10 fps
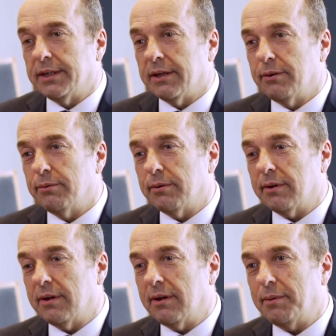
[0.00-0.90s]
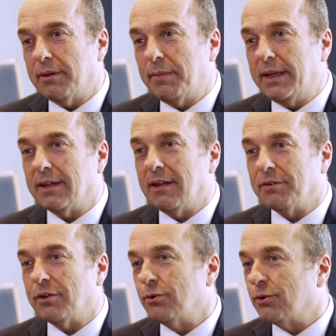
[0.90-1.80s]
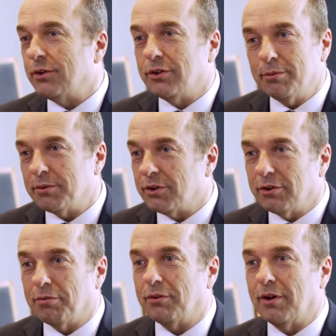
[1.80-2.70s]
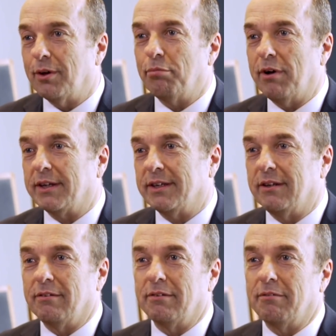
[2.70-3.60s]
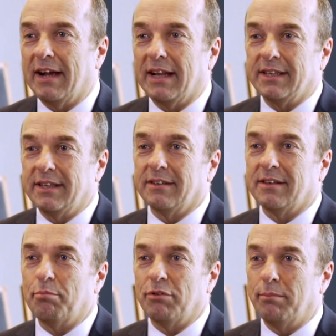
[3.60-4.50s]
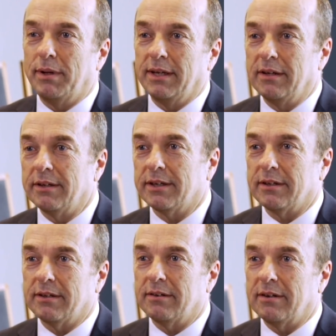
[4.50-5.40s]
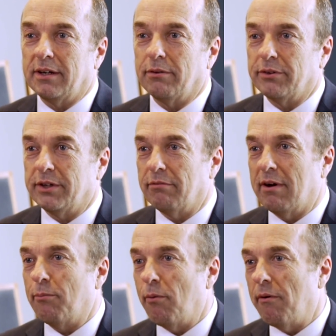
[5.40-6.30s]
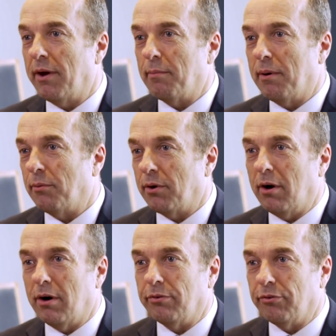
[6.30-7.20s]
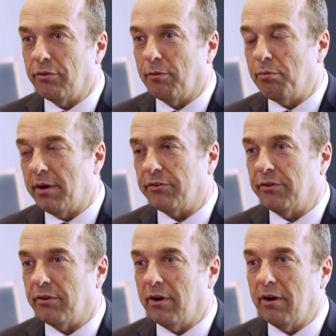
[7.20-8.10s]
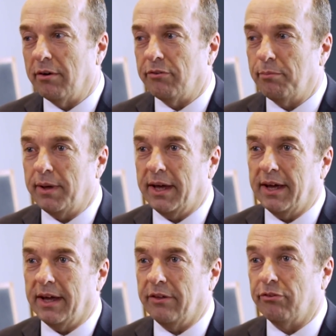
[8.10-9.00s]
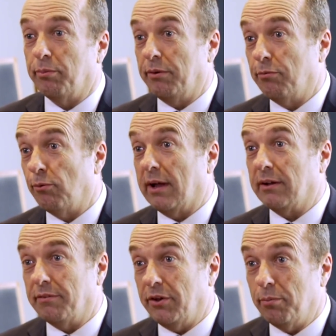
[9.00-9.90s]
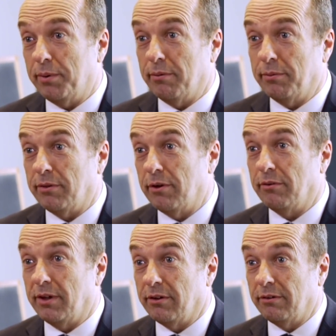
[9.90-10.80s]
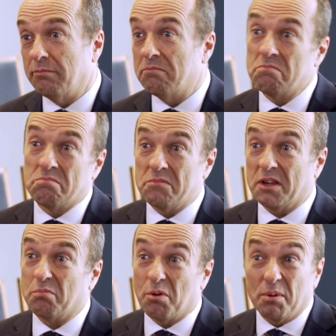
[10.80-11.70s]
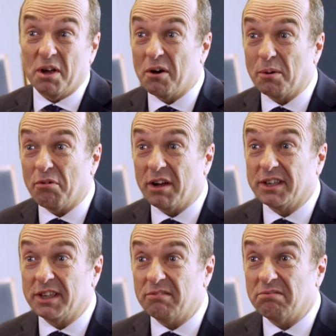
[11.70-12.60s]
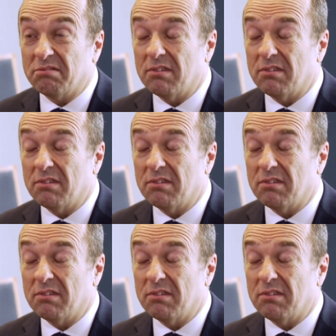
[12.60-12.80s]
So, I mean, the media loves to talk in terms of soft and hard Brexit, and the reality is they're pretty meaningless, and I don't sit around worrying about what a hard and soft Brexit are. To me, it's we fall out of the European with no deal. That's probably a hard Brexit.